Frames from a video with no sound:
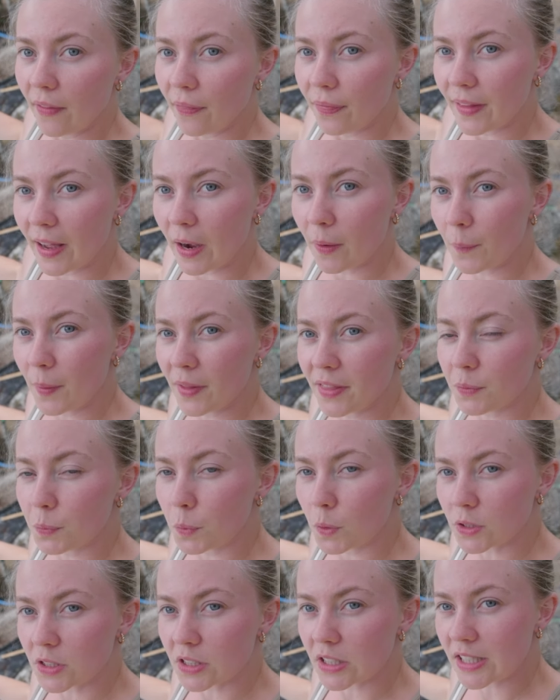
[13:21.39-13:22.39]
Now when the
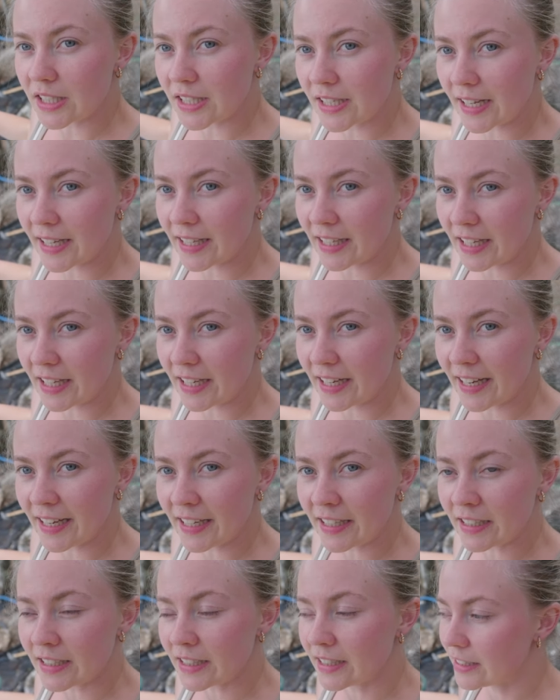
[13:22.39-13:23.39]
water's sinking
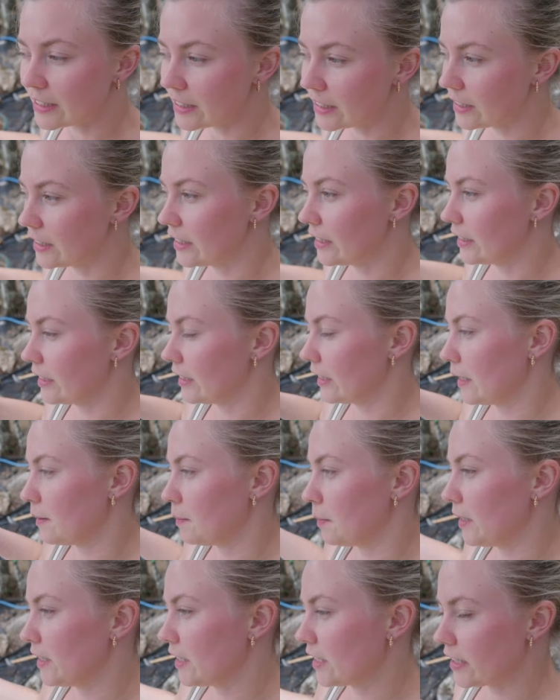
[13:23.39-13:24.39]
in, it
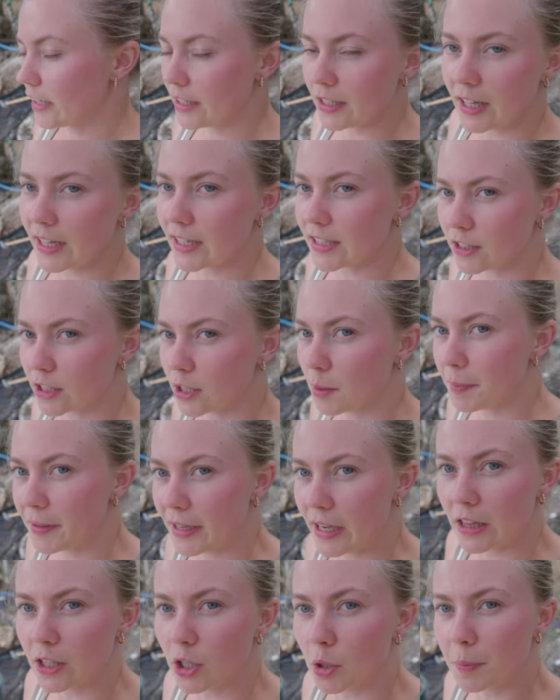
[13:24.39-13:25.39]
means the clay's going to be
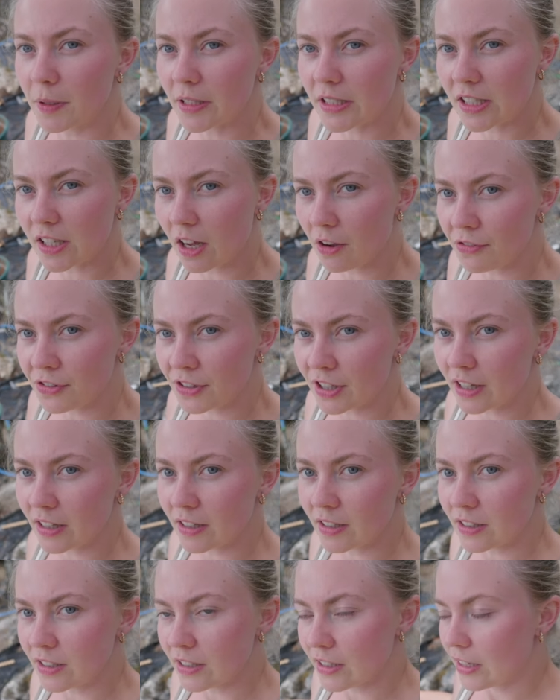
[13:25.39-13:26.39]
a little bit
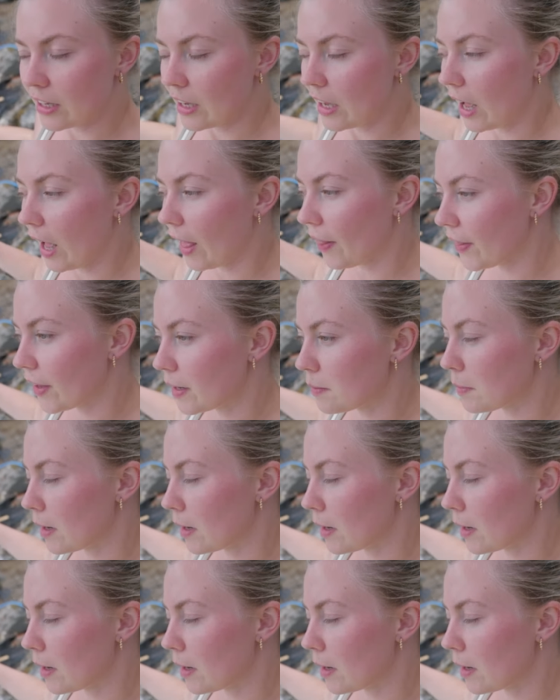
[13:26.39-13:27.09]
softer, and then